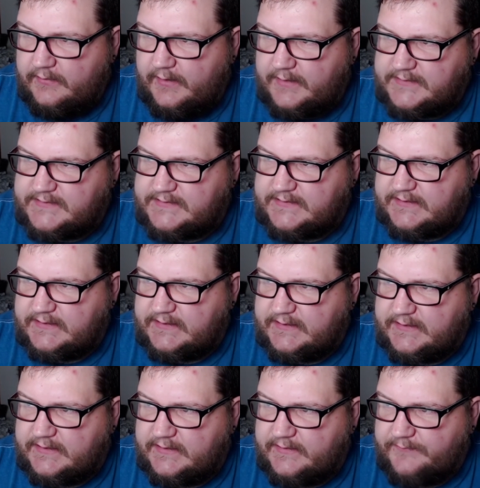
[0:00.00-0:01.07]
Let's
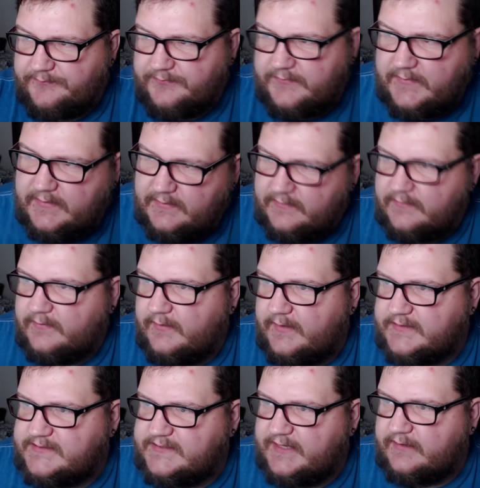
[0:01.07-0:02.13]
see.
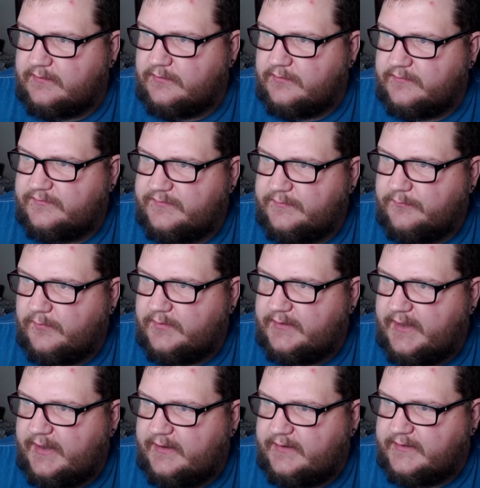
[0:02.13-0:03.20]
Let's take a look, see when
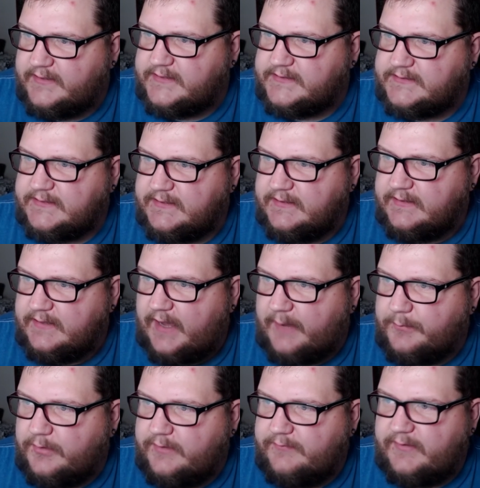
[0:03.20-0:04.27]
that is.
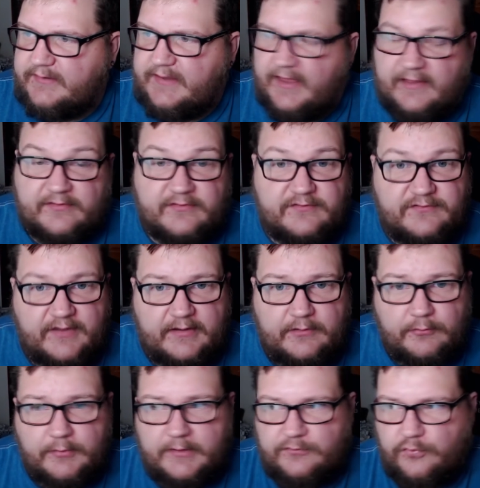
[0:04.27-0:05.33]
I believe that, yeah,
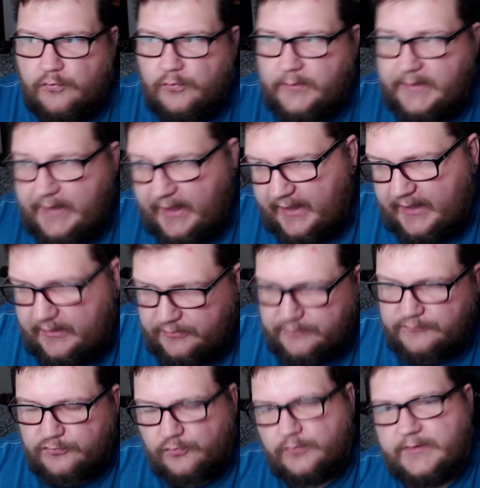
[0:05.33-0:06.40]
January 28th
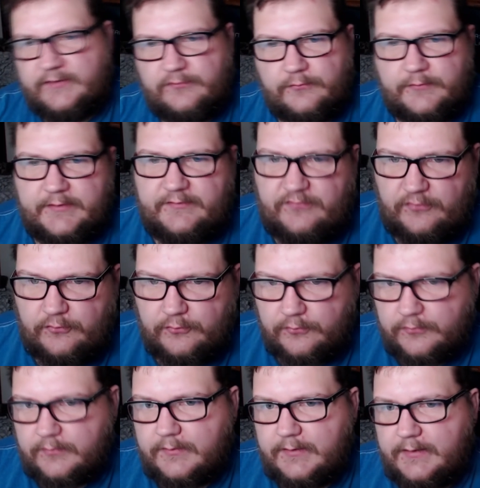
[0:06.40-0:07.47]
of
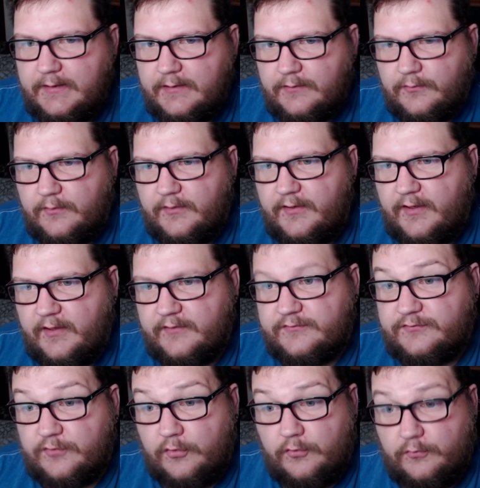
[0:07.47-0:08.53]
2022. Uh,
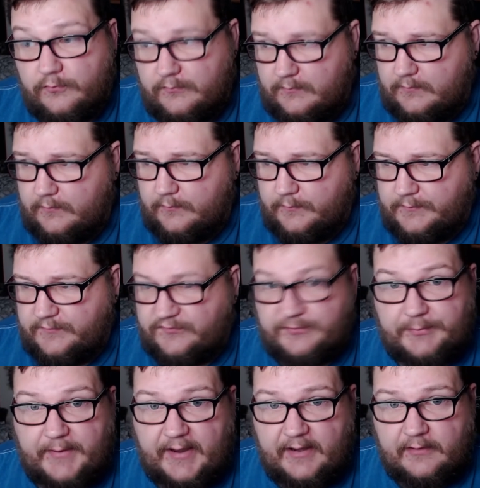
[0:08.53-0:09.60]
so, in a
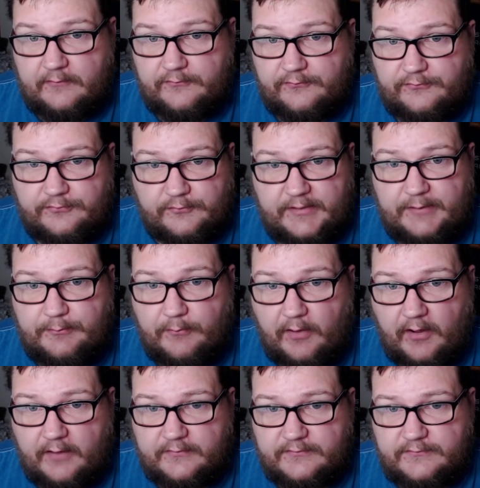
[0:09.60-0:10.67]
span of three
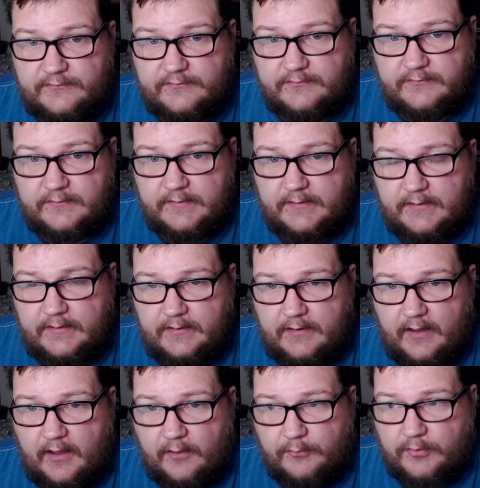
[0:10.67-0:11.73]
months,
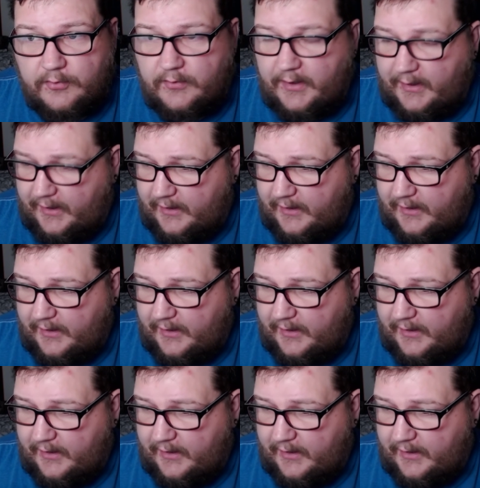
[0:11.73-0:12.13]
uh, we're going to